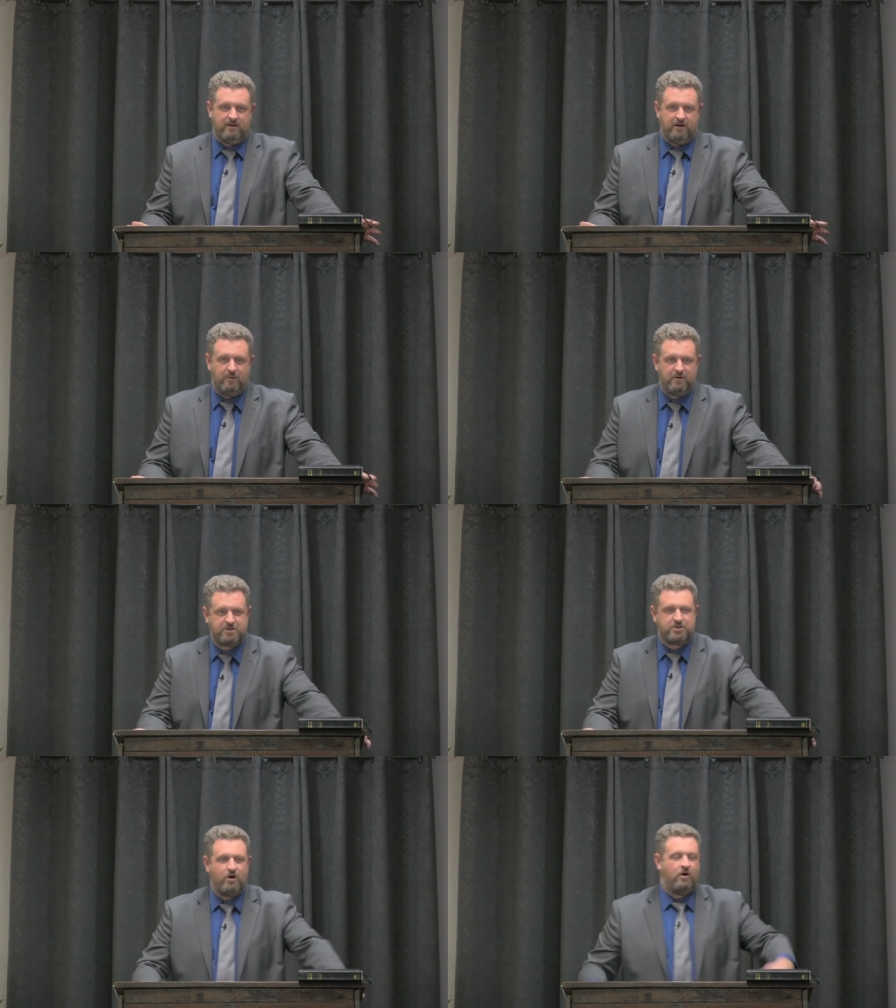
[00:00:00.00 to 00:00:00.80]
You know, we were
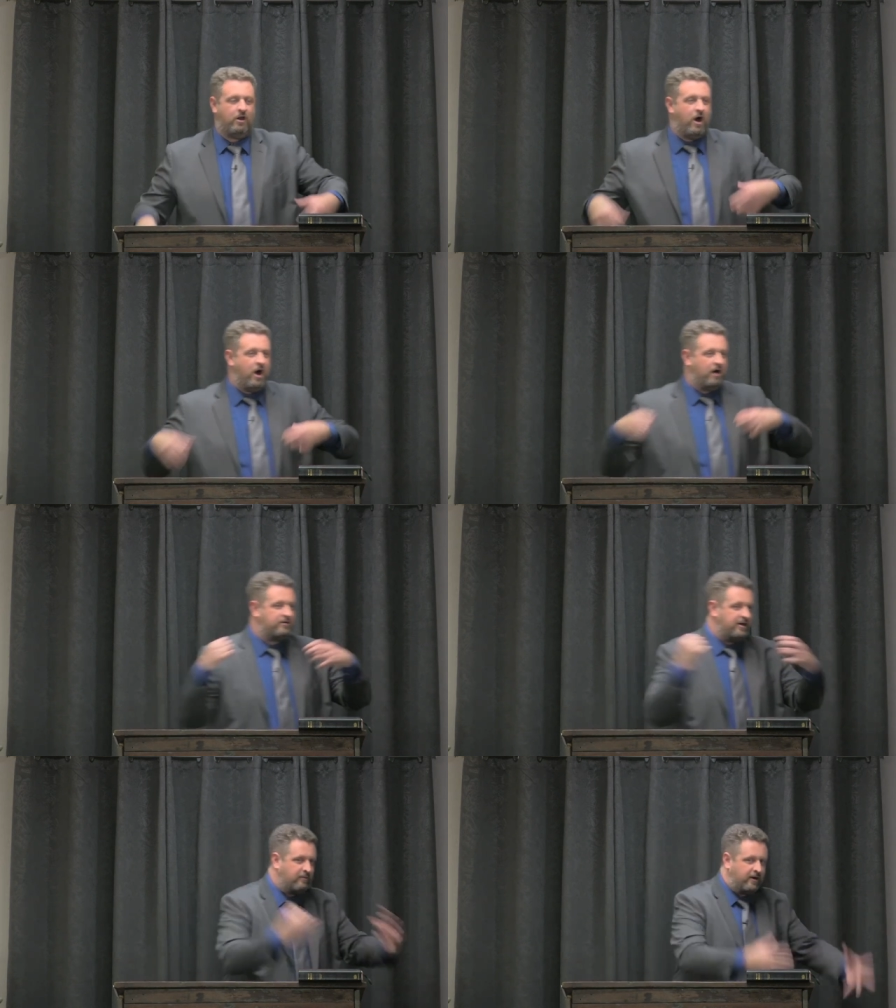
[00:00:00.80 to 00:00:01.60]
just going along
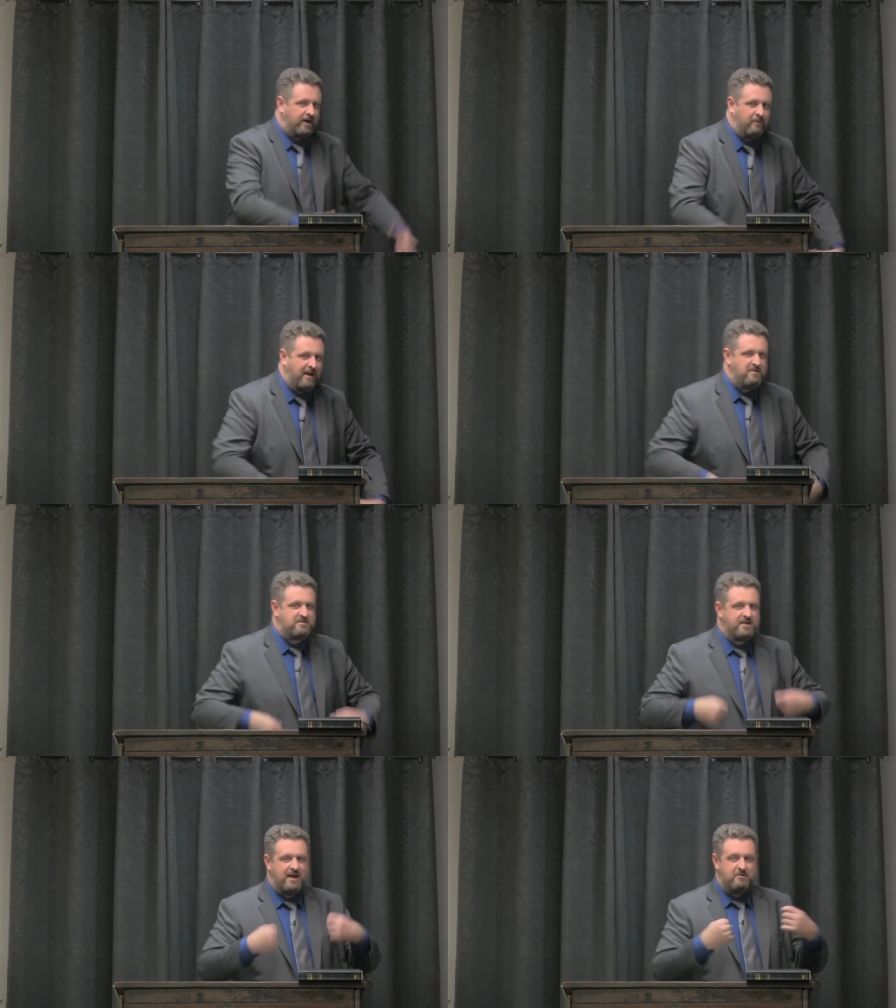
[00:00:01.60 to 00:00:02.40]
thinking we're getting away
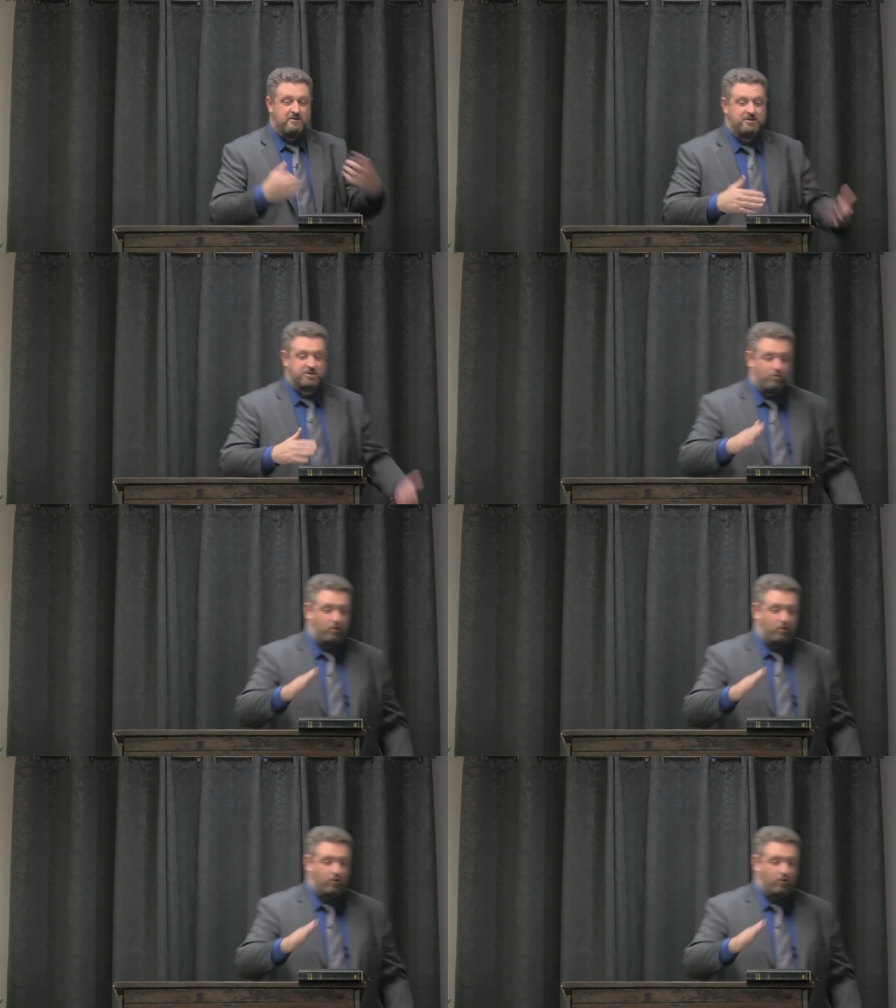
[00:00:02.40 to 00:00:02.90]
with it, getting with it, and just